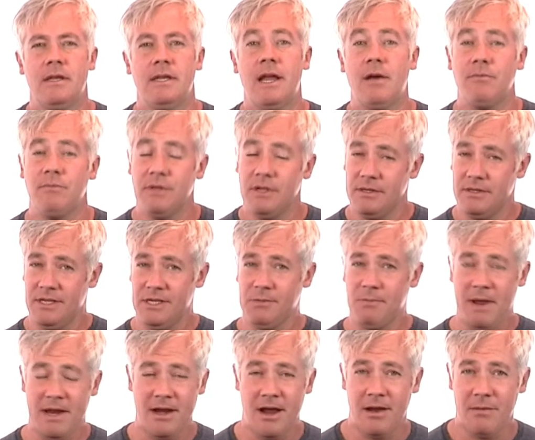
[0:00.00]
Now,
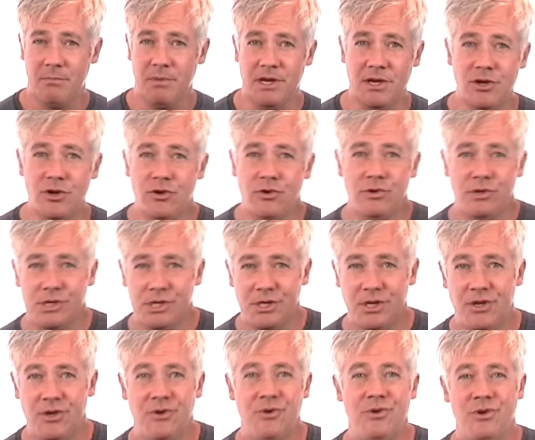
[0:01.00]
this may not be news
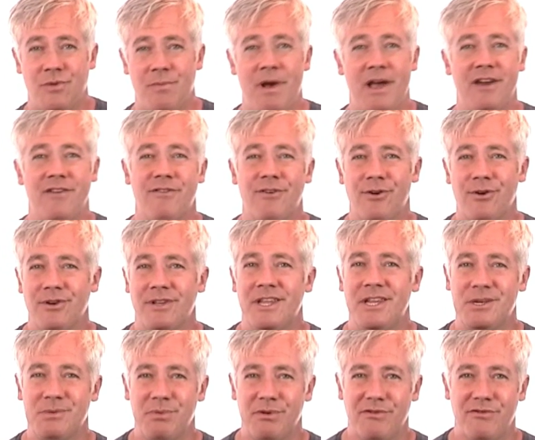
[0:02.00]
to you. You might have heard
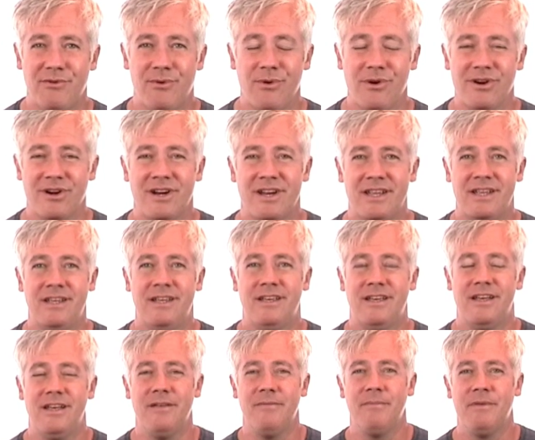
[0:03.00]
this before.
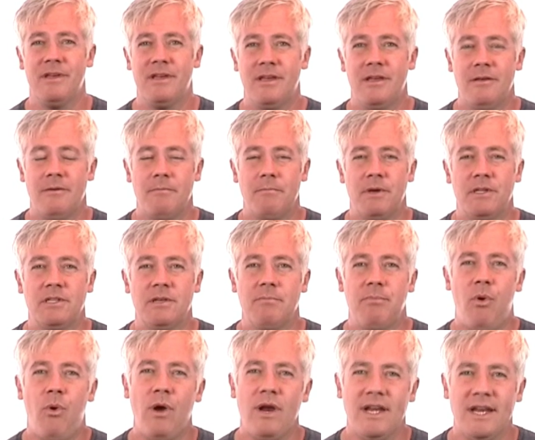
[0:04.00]
But the
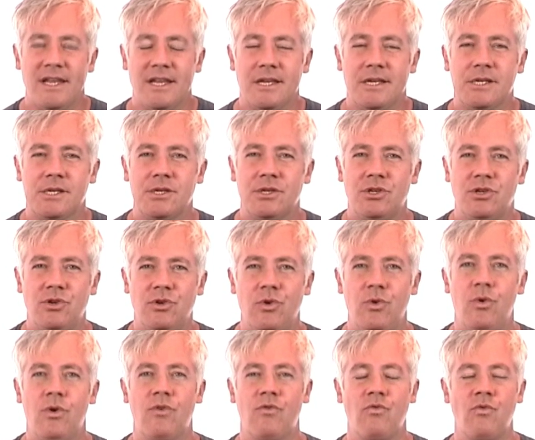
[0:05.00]
point is
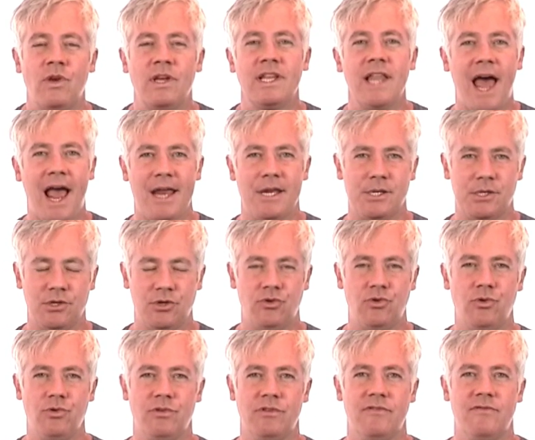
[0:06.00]
to realize the
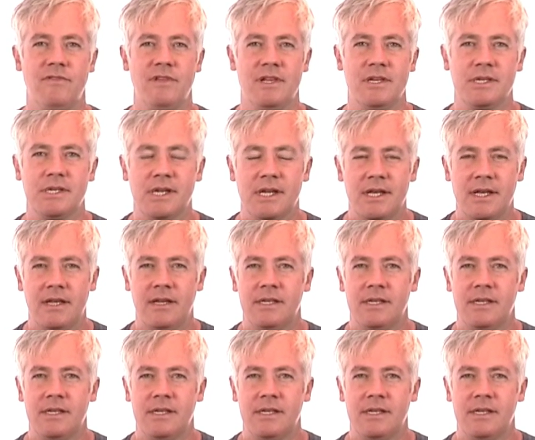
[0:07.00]
truth of this.